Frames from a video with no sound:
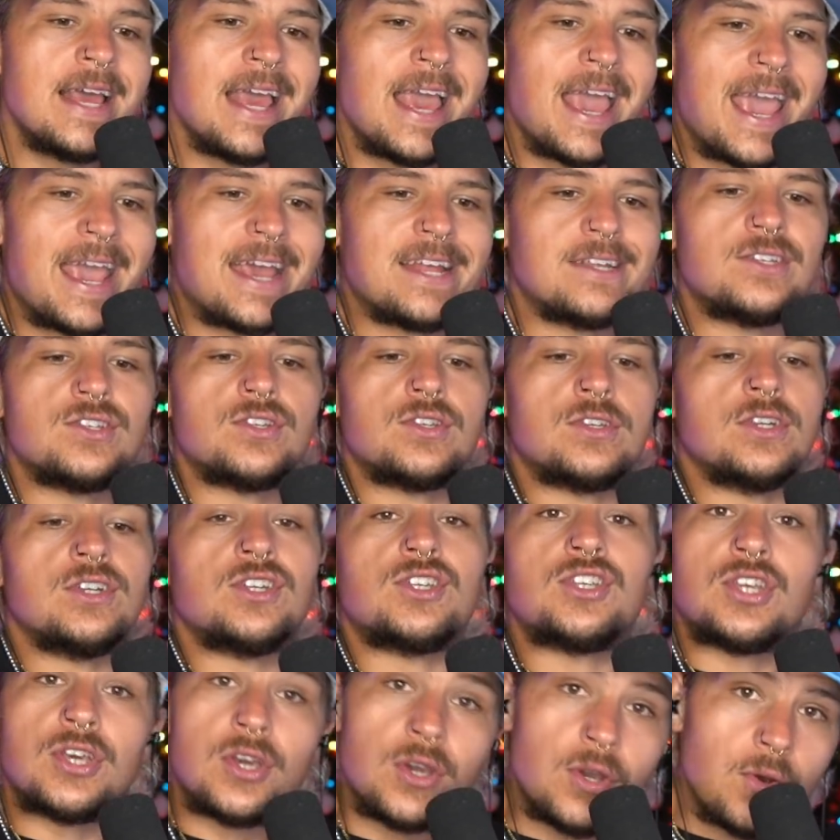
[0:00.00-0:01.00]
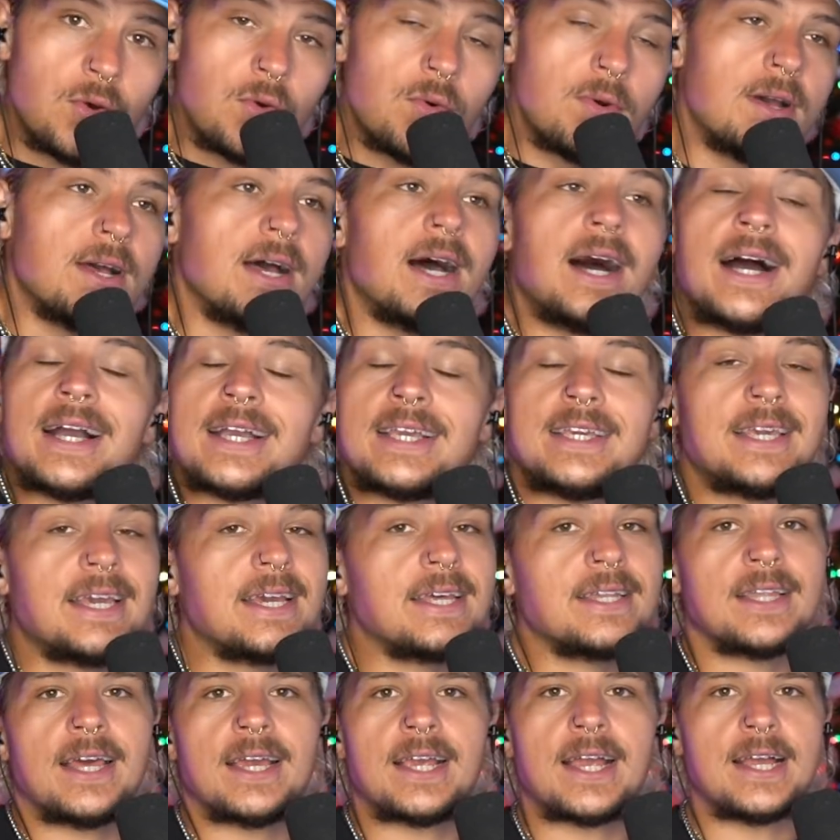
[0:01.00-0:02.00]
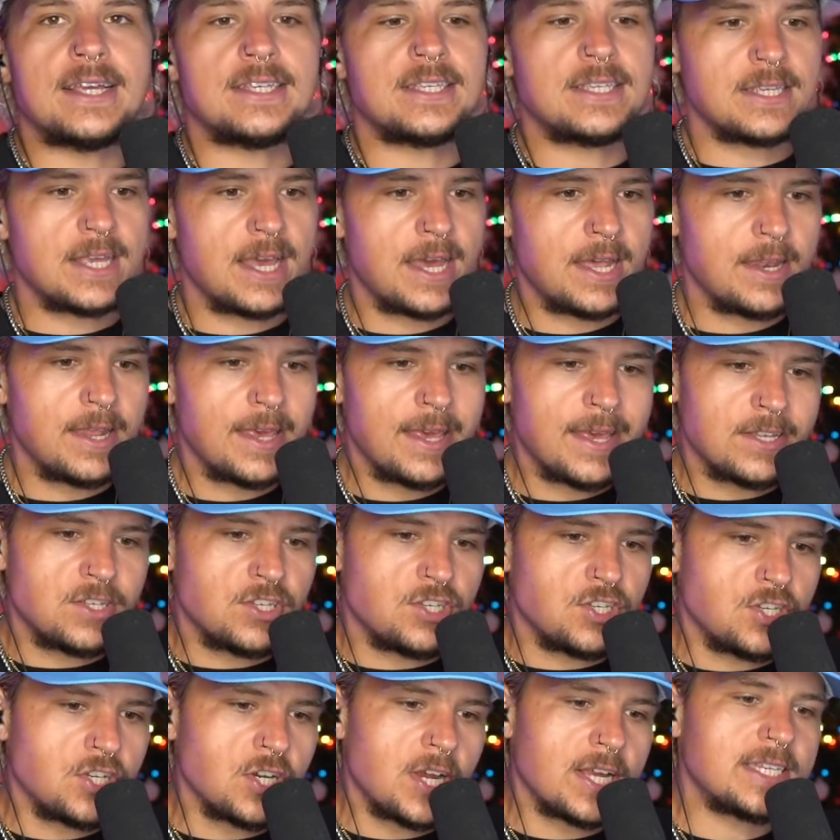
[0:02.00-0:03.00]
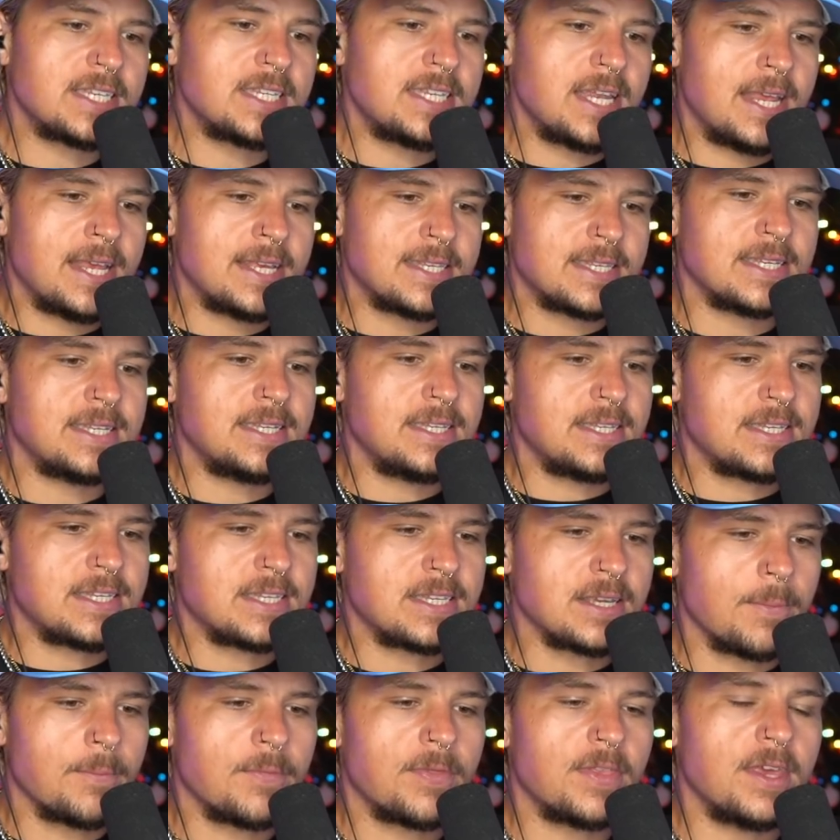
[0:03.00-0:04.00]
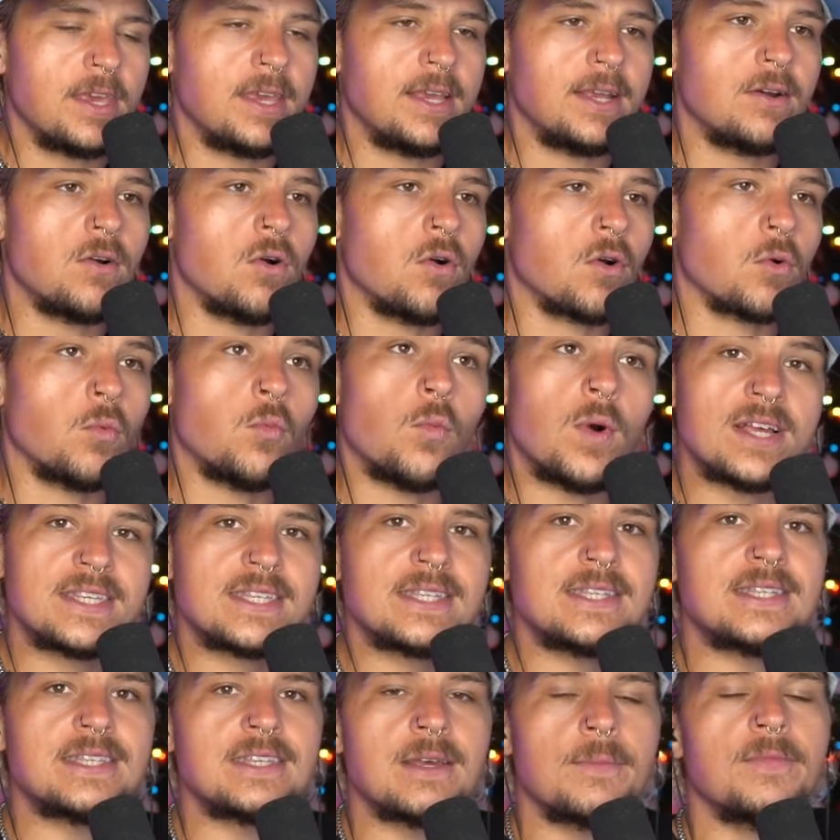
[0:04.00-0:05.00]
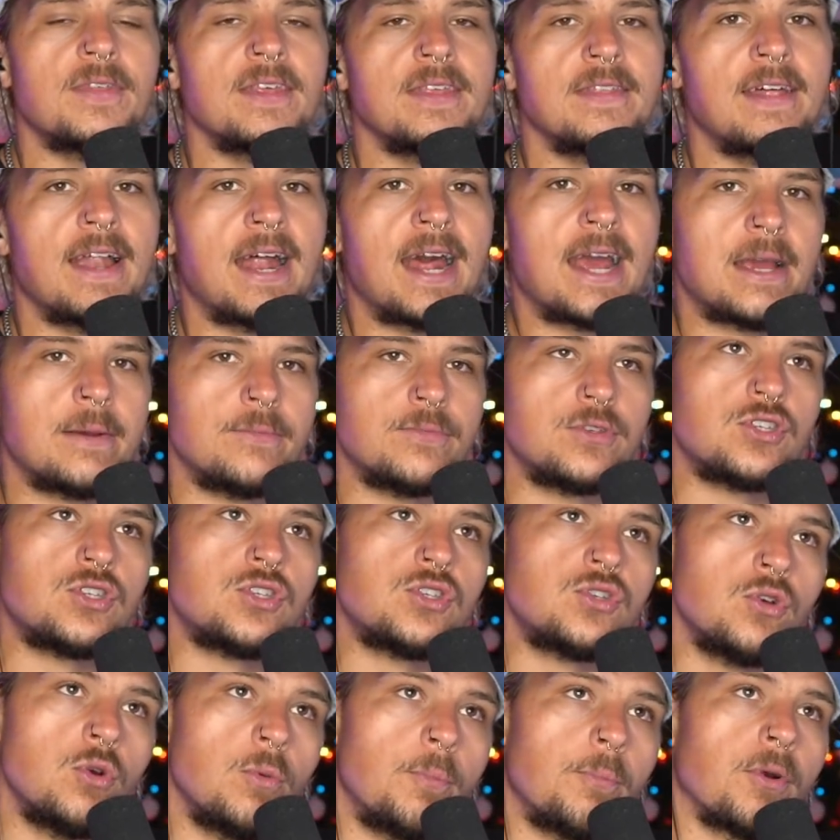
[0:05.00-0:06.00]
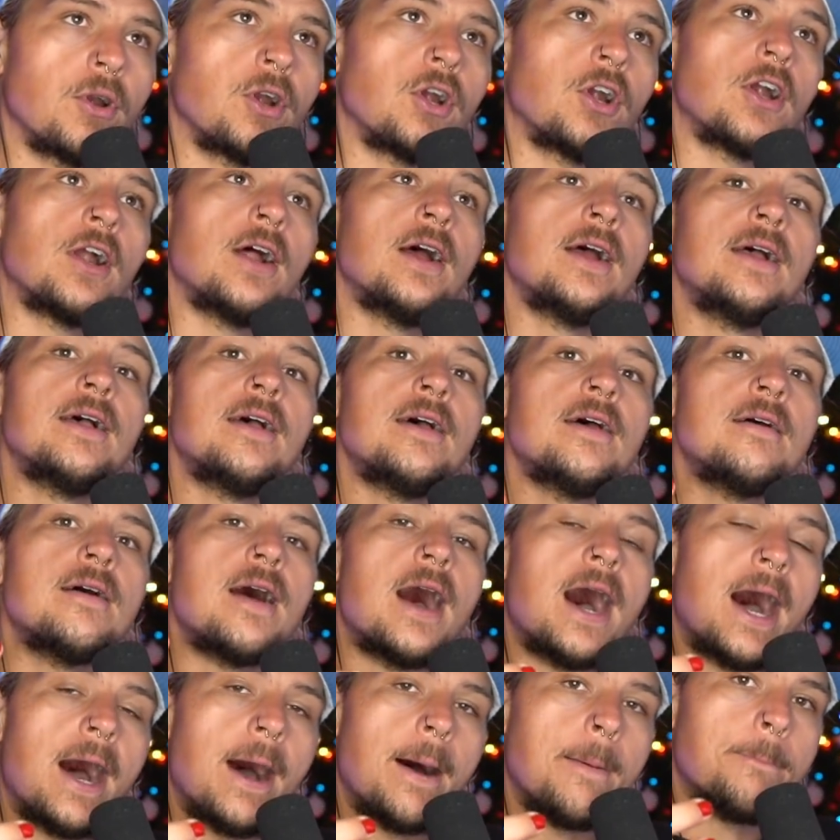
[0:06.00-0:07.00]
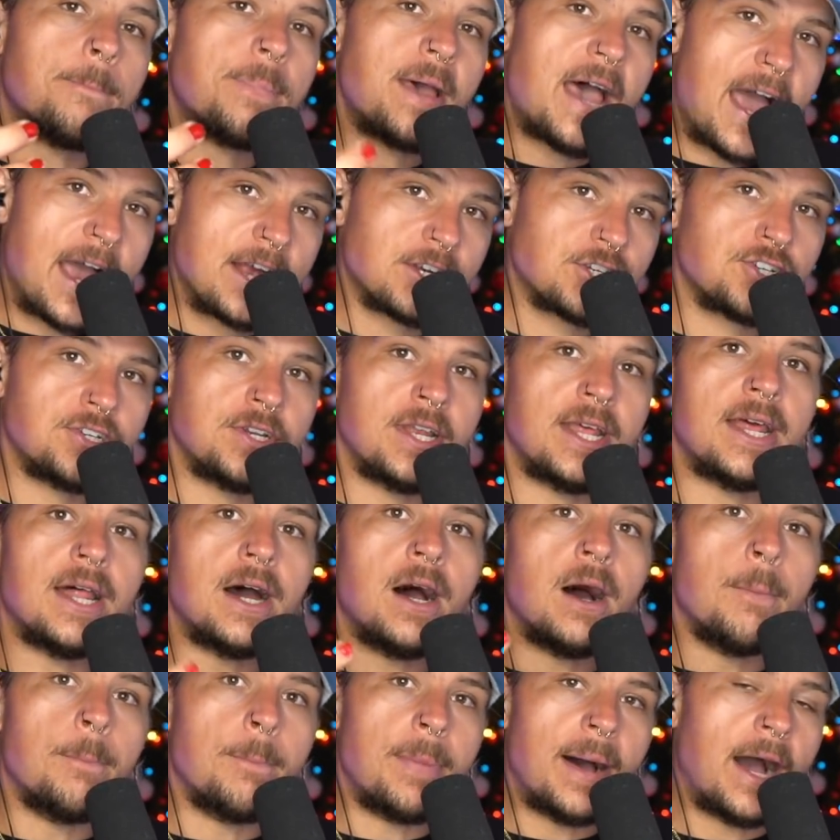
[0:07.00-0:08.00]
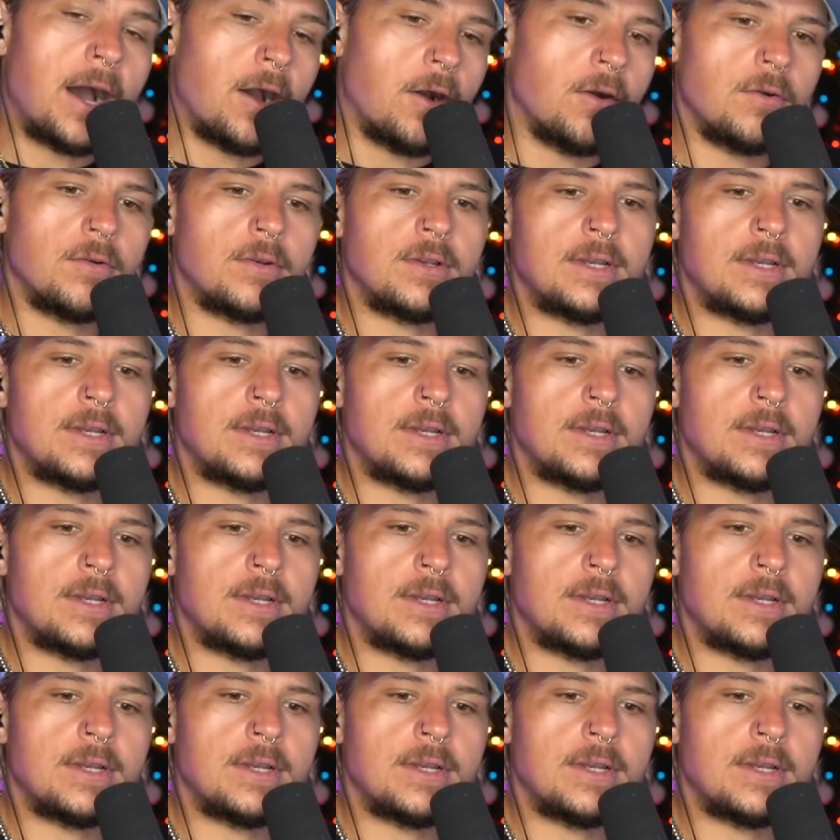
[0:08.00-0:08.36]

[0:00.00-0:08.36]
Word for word: And two, again, like I said, it just isn't something or wasn't something that I am super uh, passionate about.